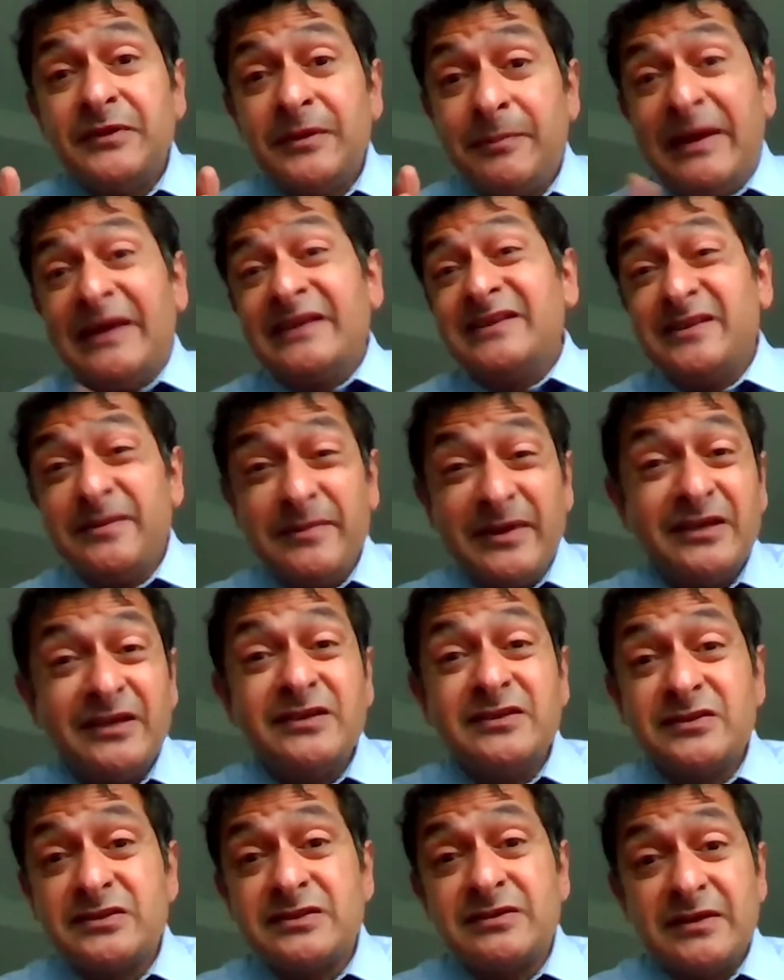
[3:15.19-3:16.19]
the pandemic
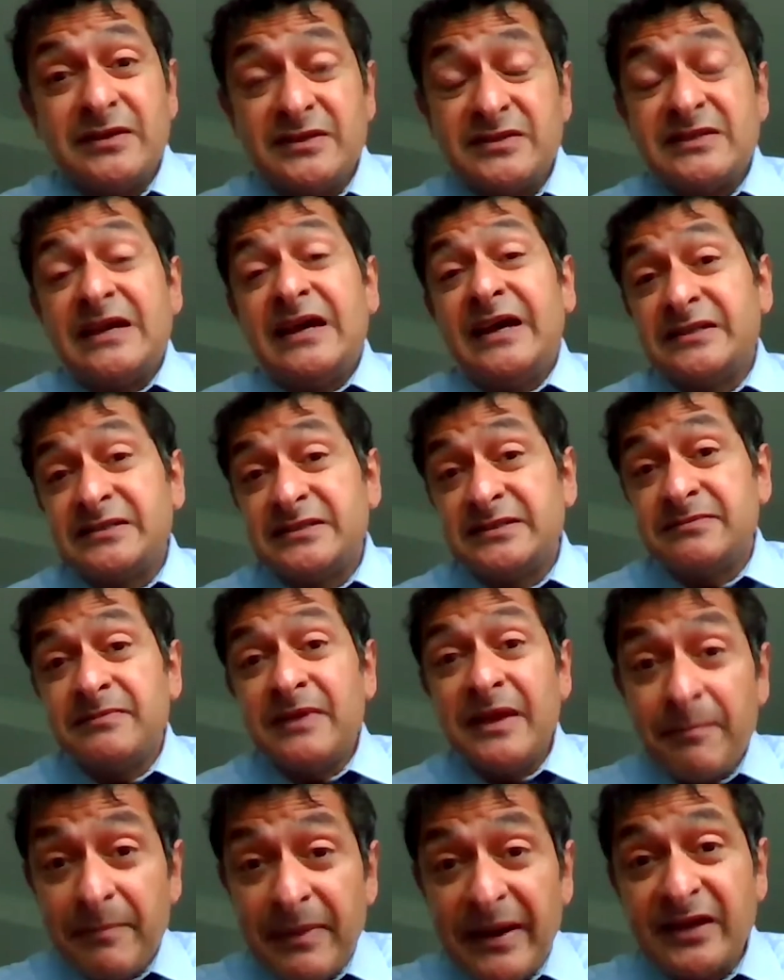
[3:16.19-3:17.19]
has had
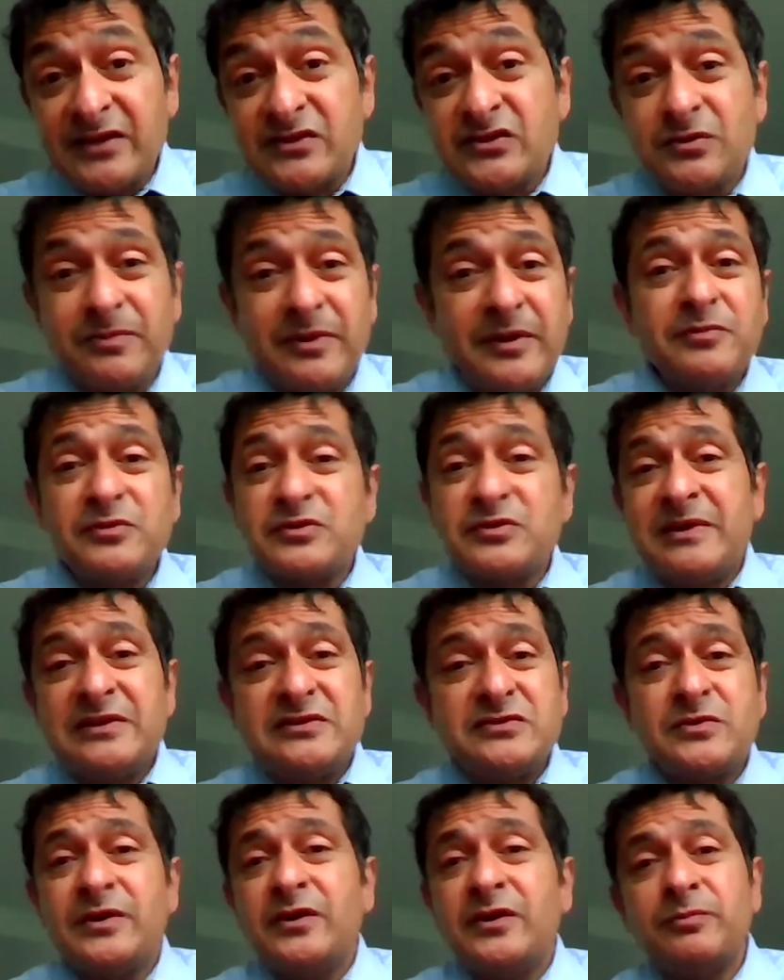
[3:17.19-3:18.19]
impacts on people's
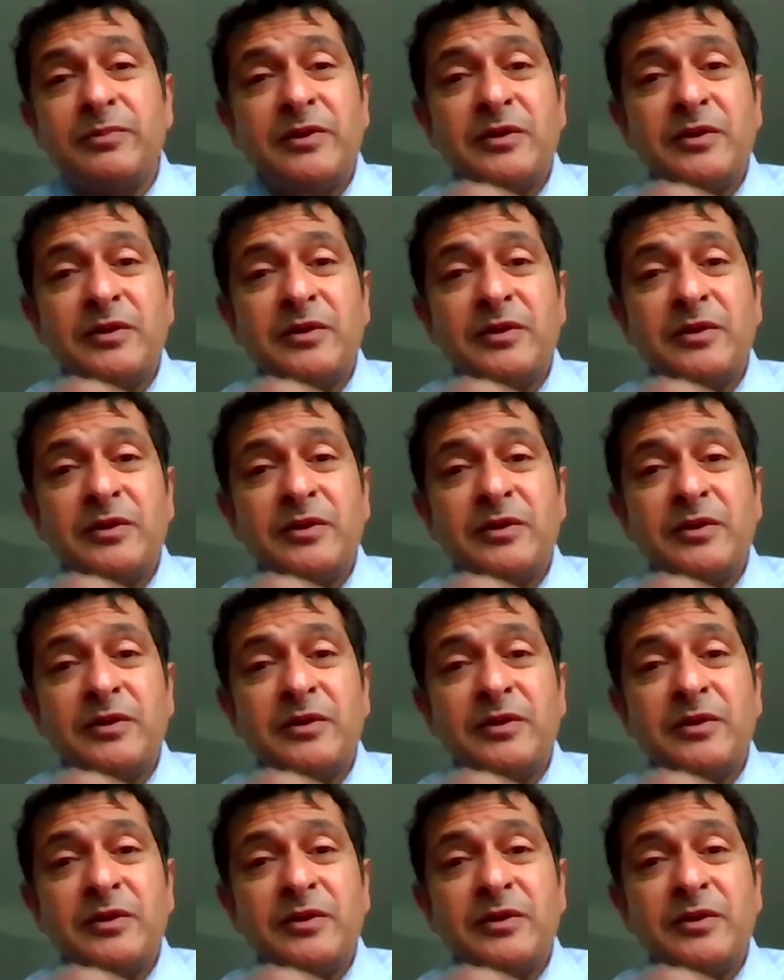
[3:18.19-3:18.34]
mental health.